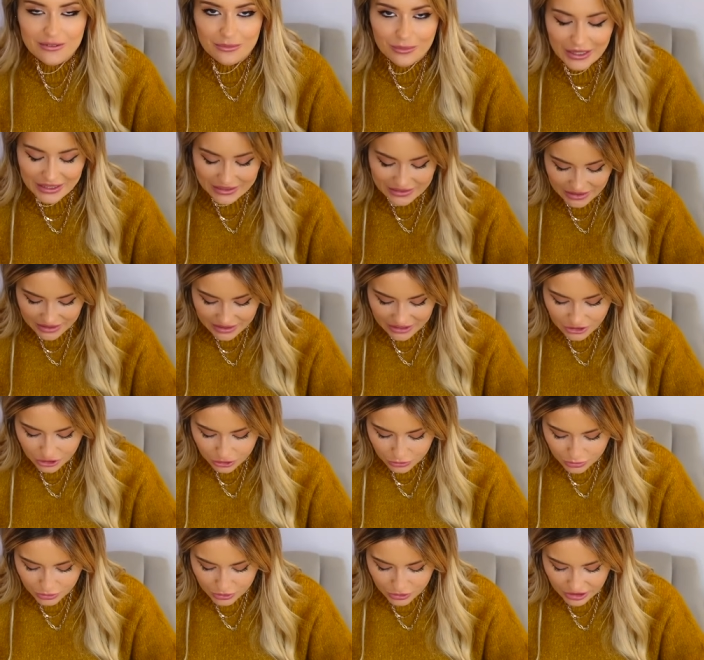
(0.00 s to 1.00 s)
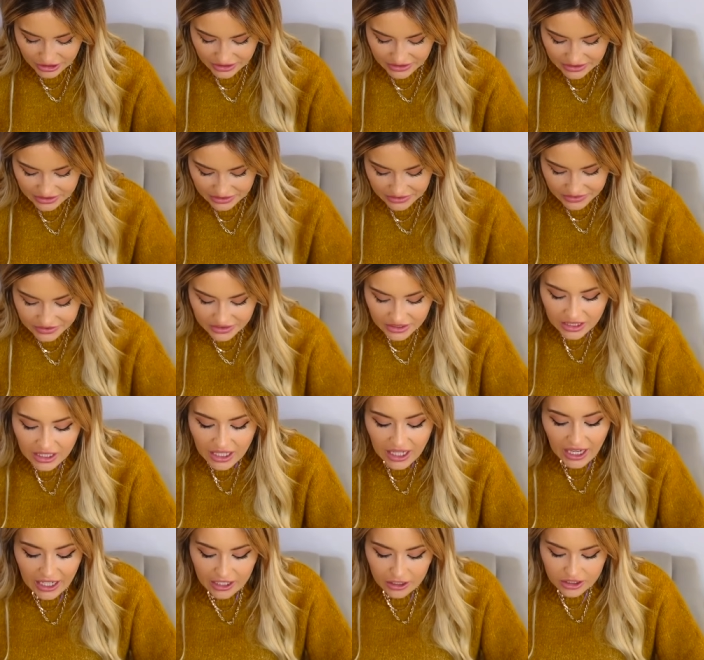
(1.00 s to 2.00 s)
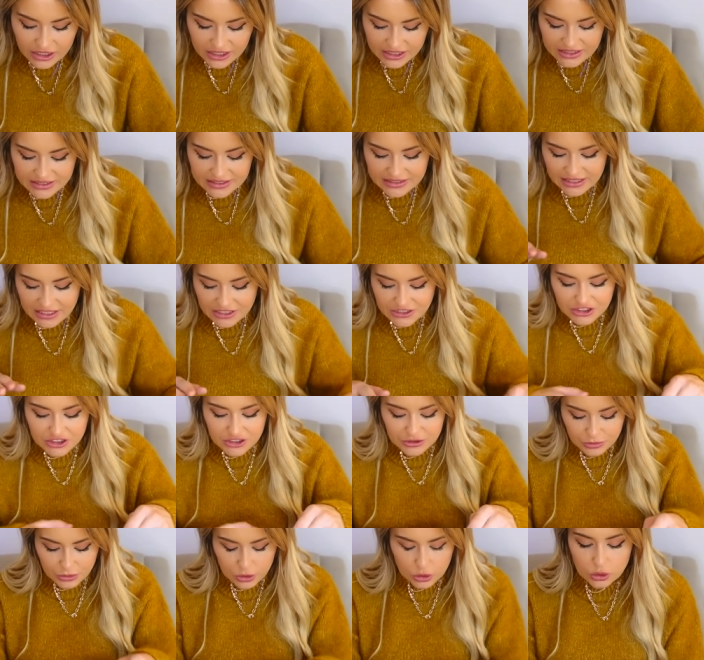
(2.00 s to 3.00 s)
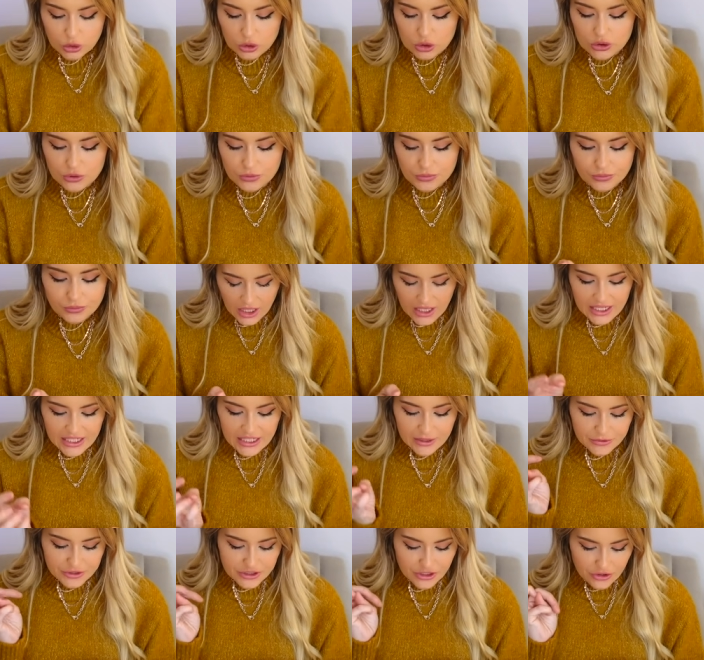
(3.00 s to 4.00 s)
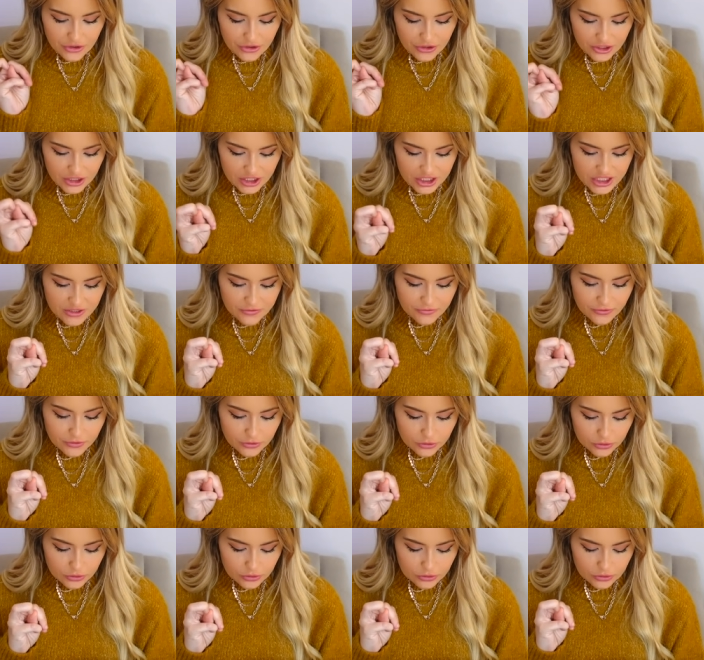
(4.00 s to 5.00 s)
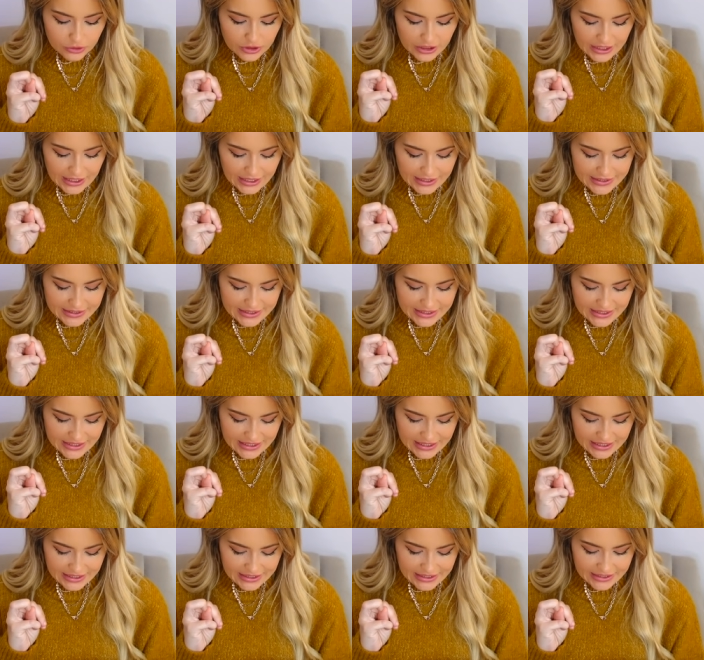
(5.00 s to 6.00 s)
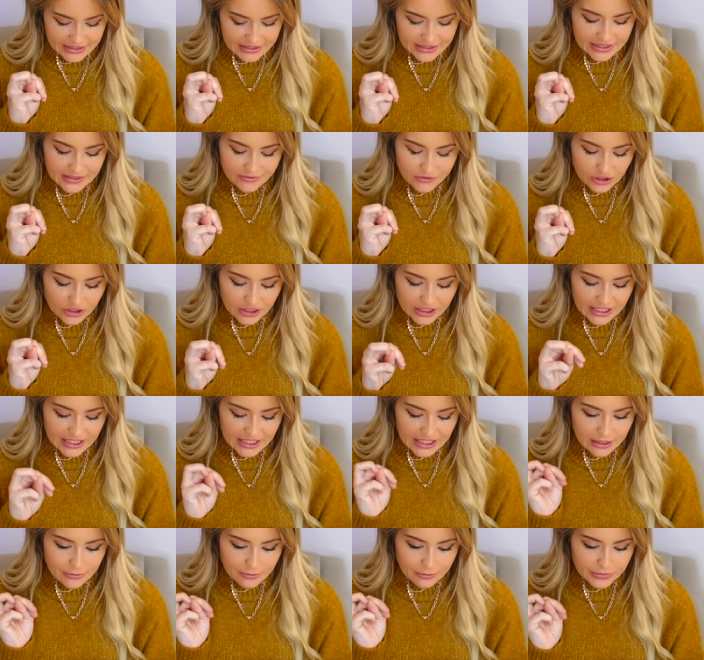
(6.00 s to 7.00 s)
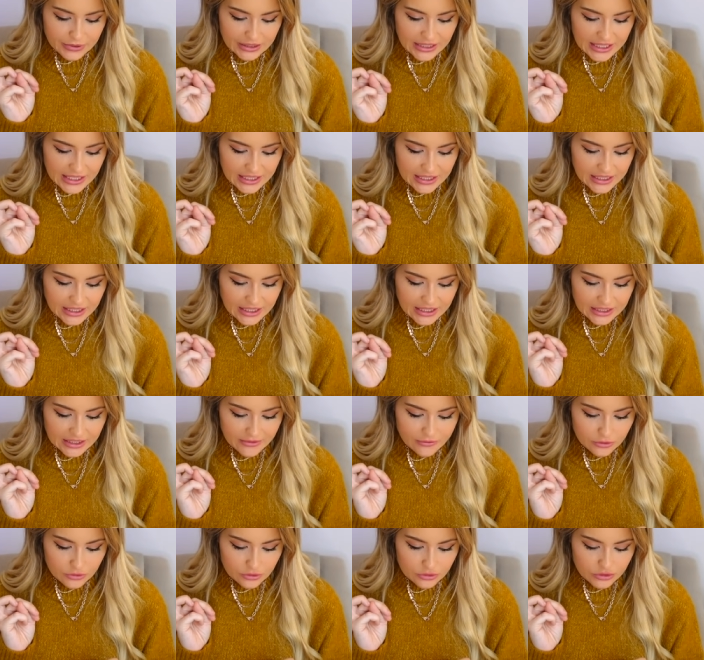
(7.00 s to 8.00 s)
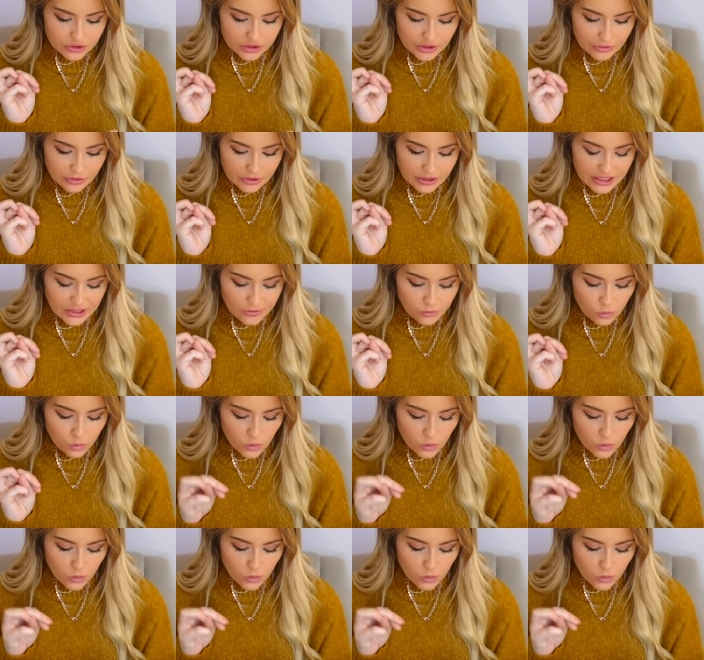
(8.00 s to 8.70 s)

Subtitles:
miss, I think, jumper dresses. I got it in a size small, and it was $34.99. They've got it in black, and they've also got it in